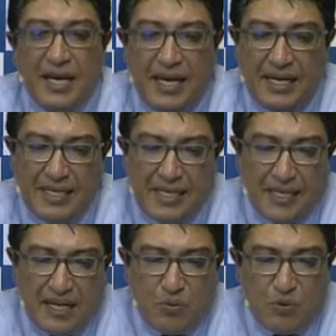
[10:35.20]
and uh,
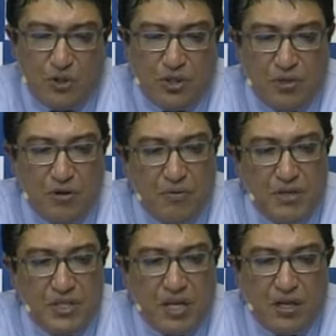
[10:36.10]
that was the new
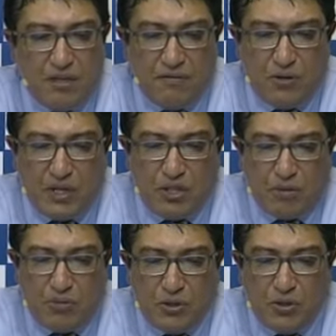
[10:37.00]
result for the
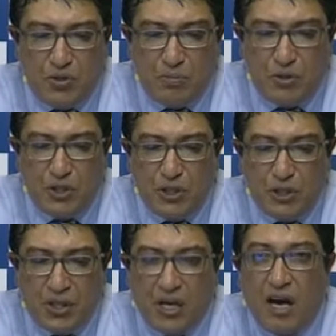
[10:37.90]
top two's
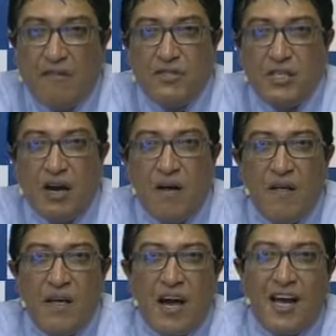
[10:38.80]
position after
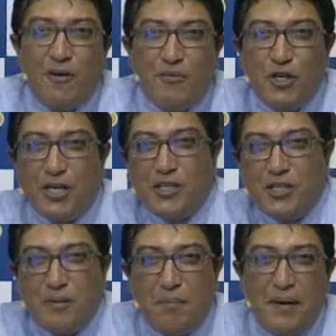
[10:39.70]
an
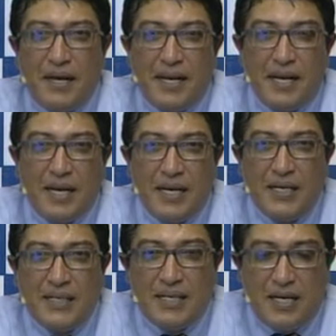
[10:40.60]
objection being uh,
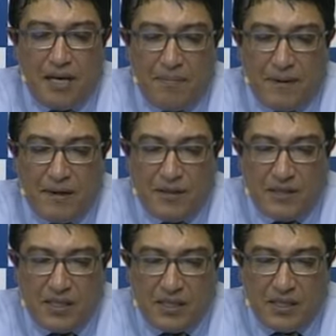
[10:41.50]

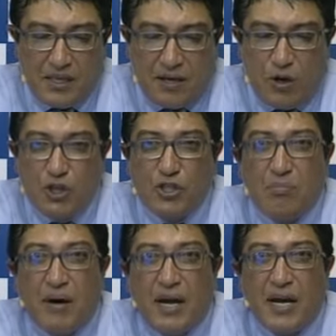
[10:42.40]
upheld uh, lodged
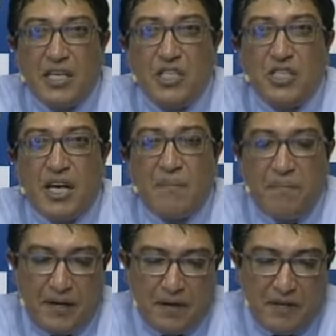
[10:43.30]
by a type
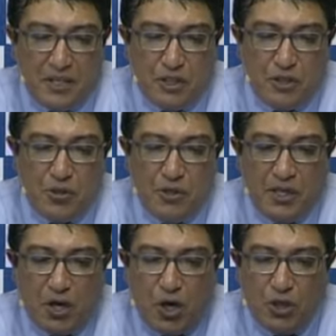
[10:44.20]
steward.
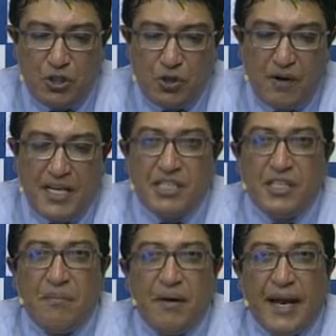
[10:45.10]
Stewart. On to race
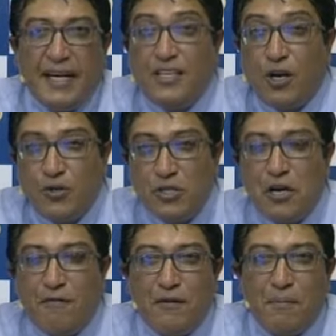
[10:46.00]
number 8
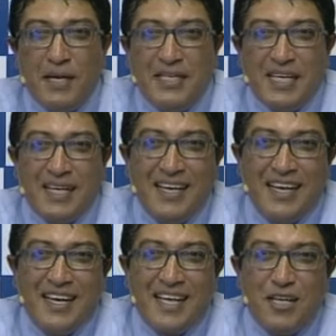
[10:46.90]
closing off the meeting.
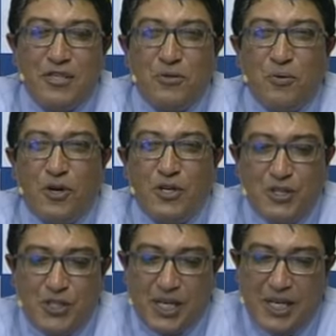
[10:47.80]
This
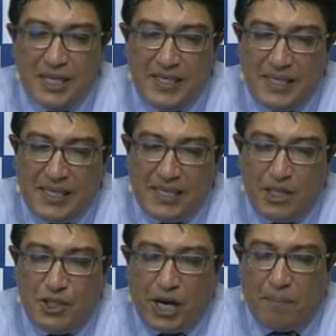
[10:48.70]
was uh, the
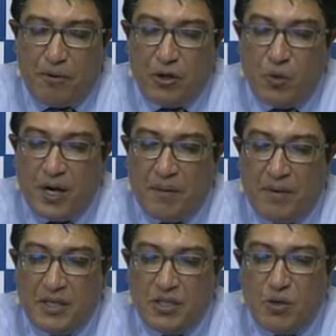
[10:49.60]
jackpot quick
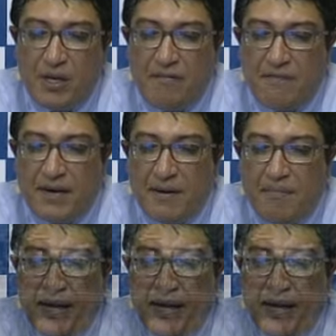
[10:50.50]
mix qualified